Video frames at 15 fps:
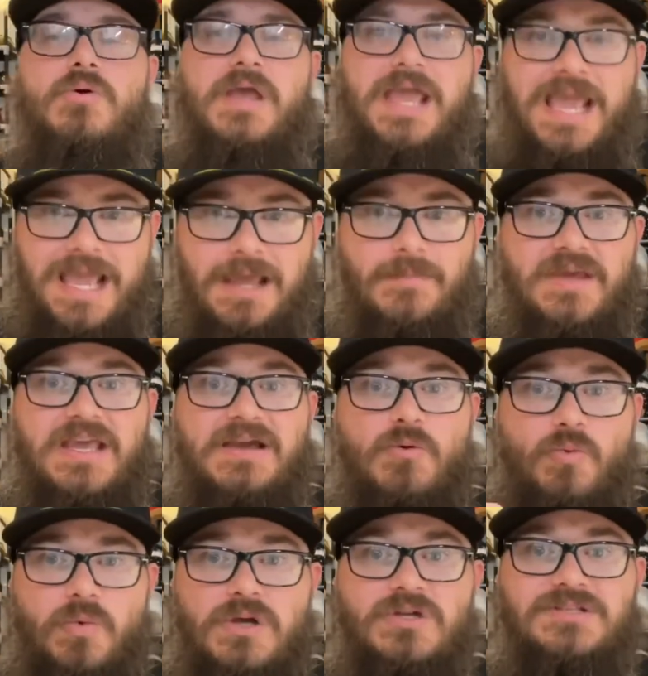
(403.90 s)
Hammock
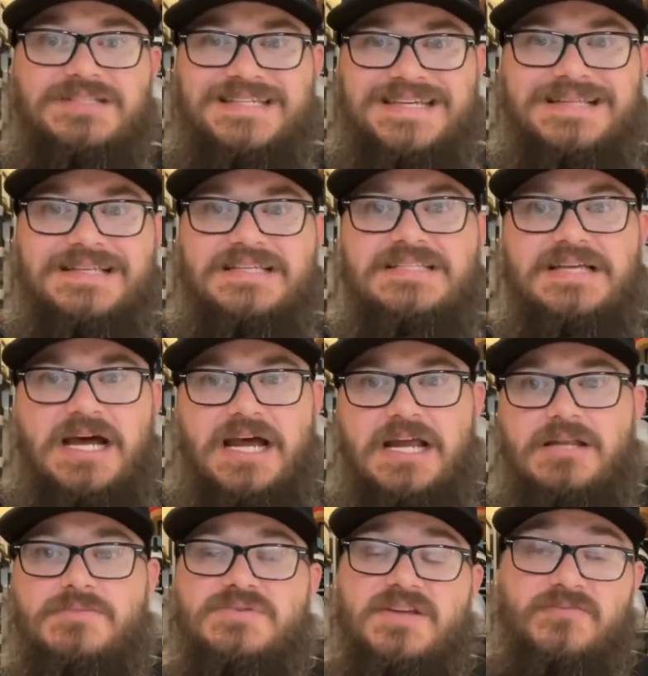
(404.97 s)
will delist
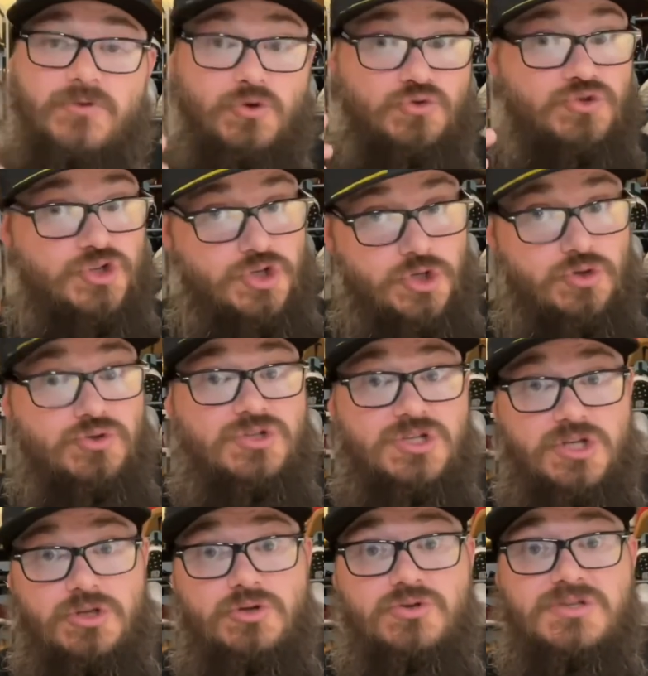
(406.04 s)
items if you choose to
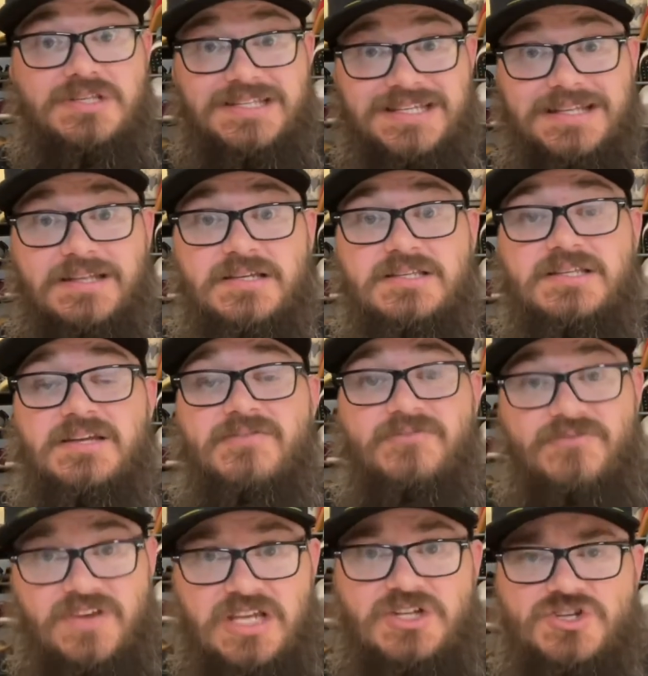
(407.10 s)
use the delisting
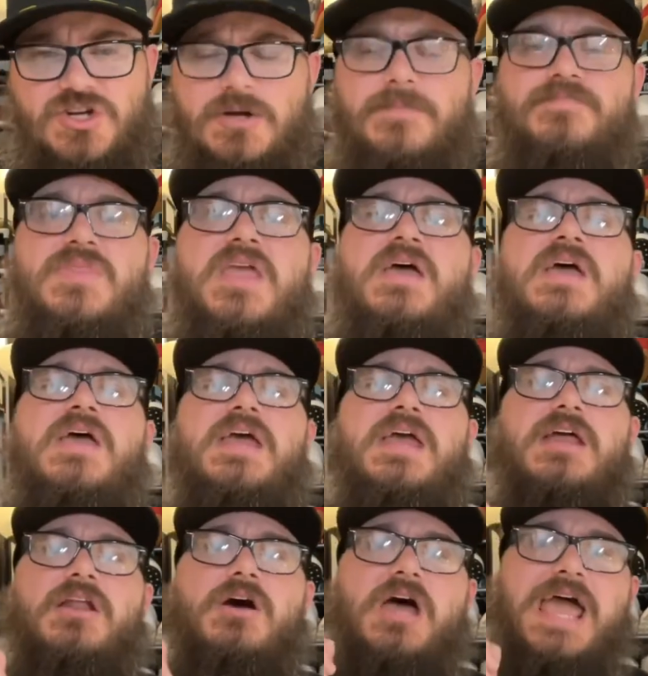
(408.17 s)
feature
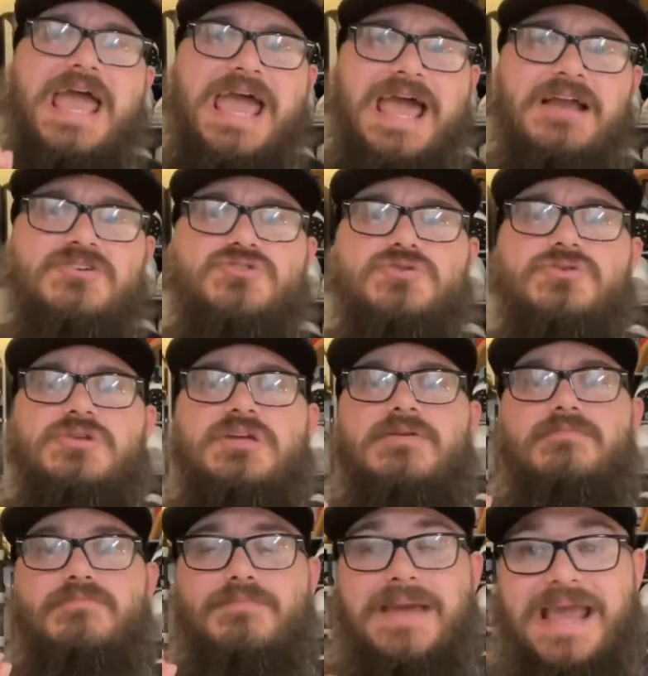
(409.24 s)
and actually
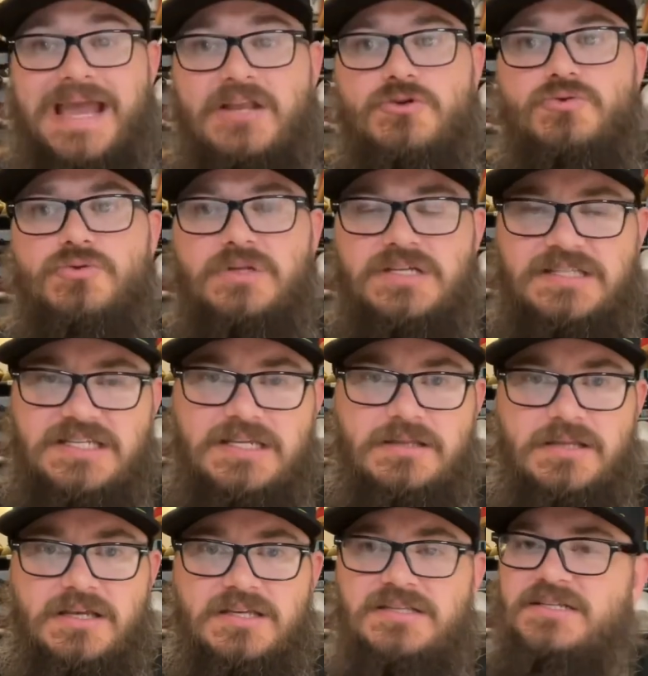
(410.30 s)
manually
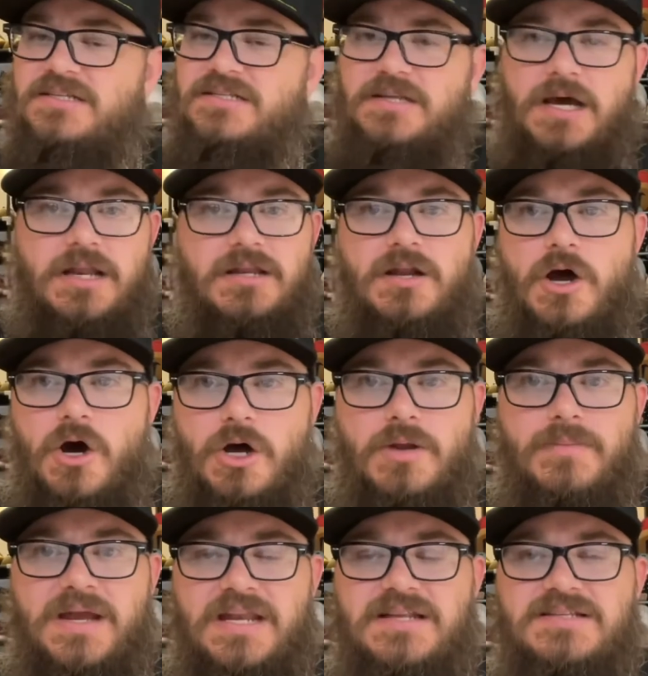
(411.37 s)
delist. It's not an
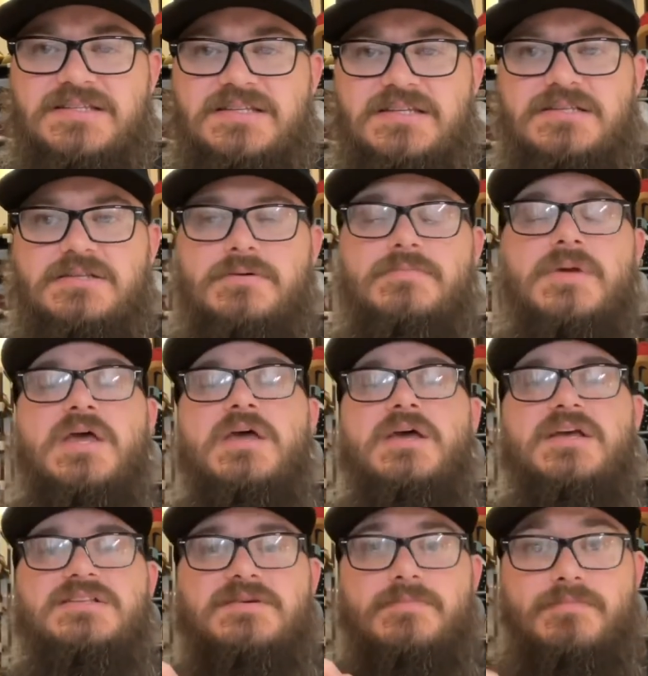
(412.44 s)
automated system.
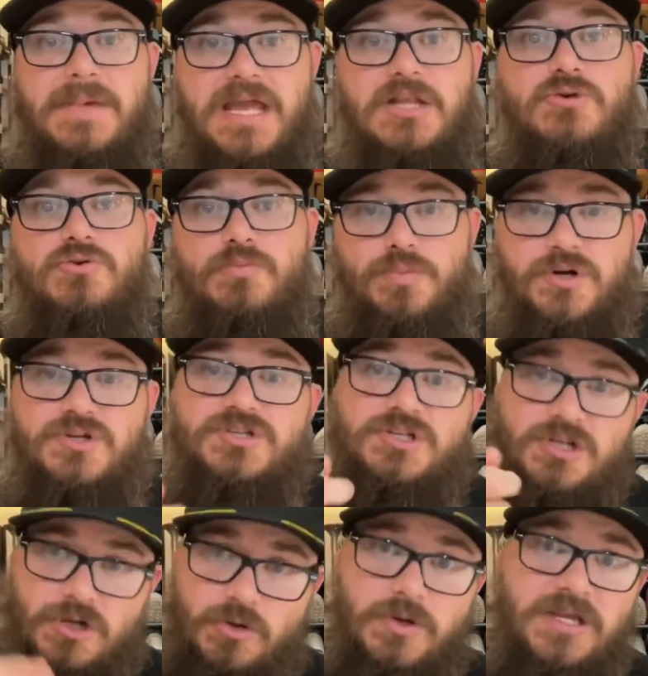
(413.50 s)
It's a manual person
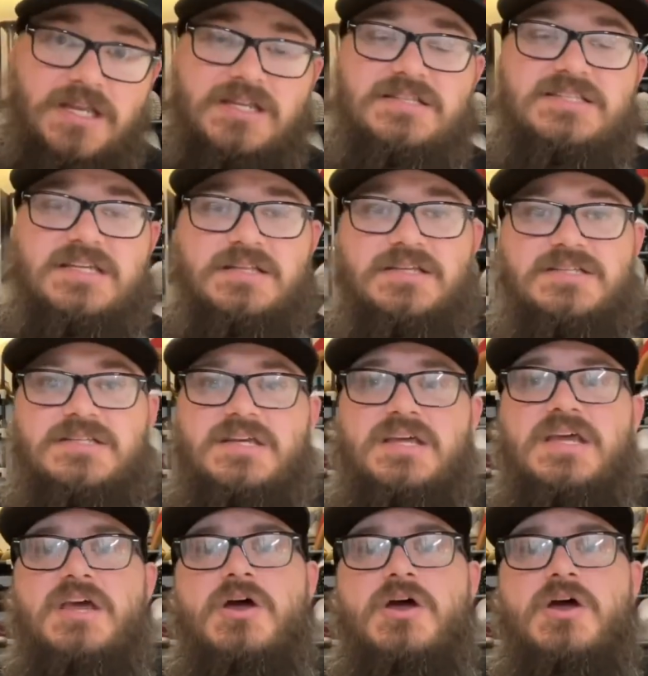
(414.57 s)
going in and delisting.